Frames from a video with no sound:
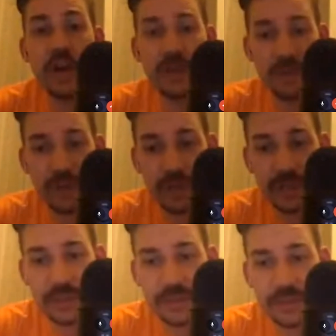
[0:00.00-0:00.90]

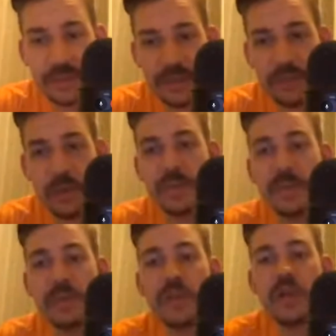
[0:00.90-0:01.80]
rookies. He wants
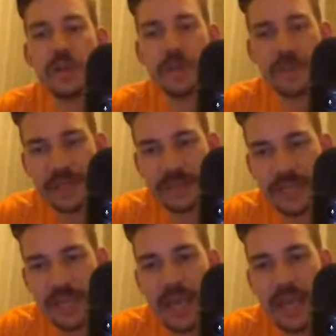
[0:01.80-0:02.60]
people to earn their minutes.